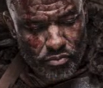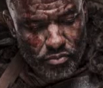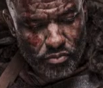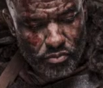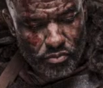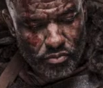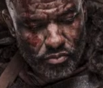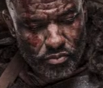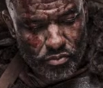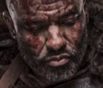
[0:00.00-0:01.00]

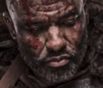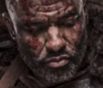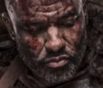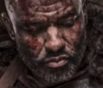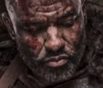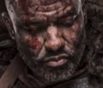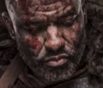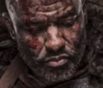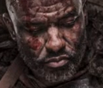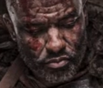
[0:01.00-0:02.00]

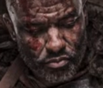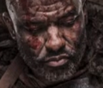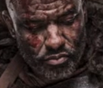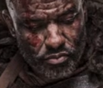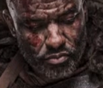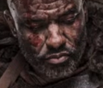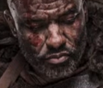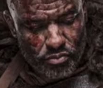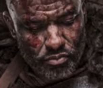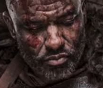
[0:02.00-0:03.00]

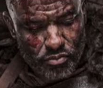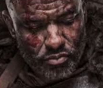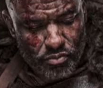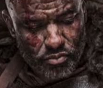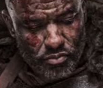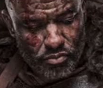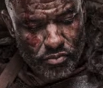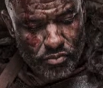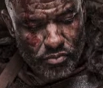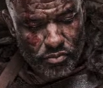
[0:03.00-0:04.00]

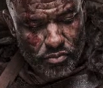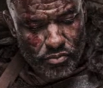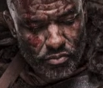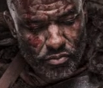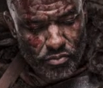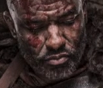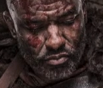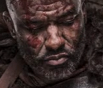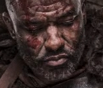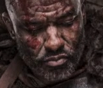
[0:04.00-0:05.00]

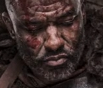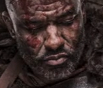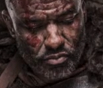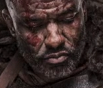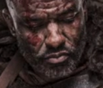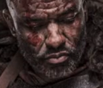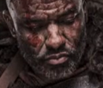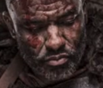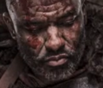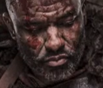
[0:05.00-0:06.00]

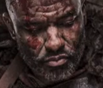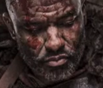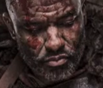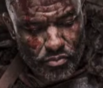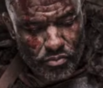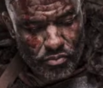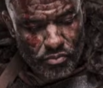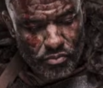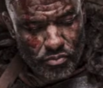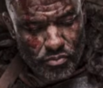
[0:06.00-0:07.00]

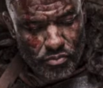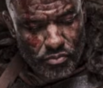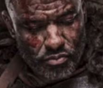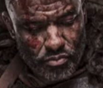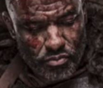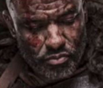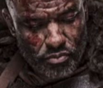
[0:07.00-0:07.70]
(no one is talking)